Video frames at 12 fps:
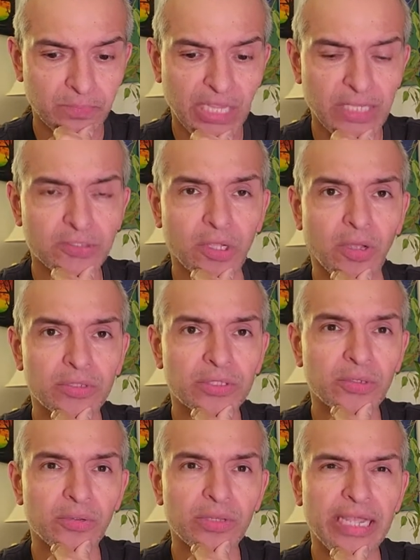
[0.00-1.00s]
it's
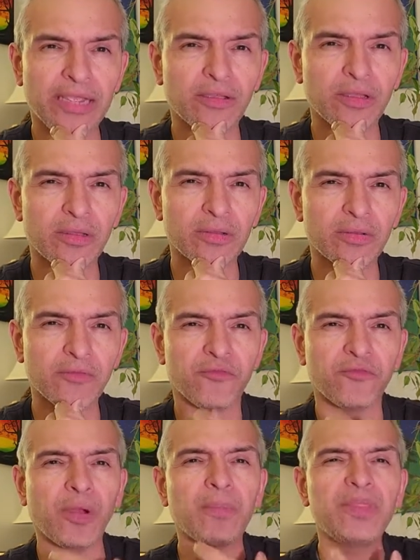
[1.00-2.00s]
also like
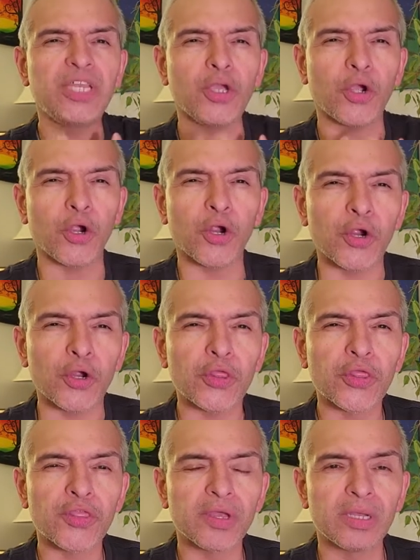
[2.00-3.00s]
from the
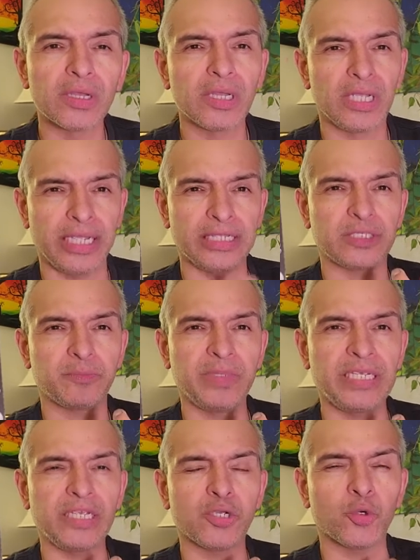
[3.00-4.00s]
earth. It's
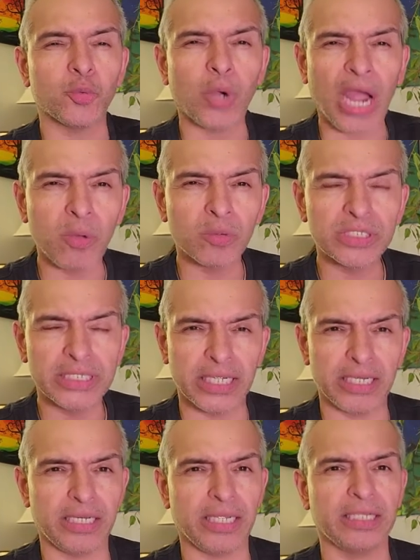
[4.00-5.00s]
being
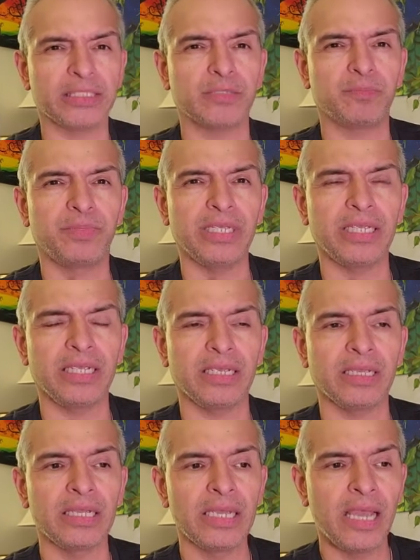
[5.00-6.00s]
grounded. It's
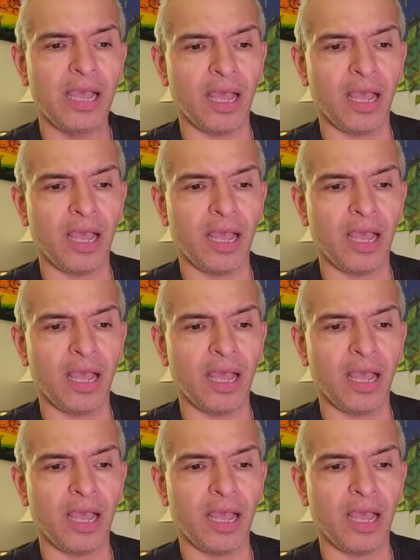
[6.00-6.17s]
being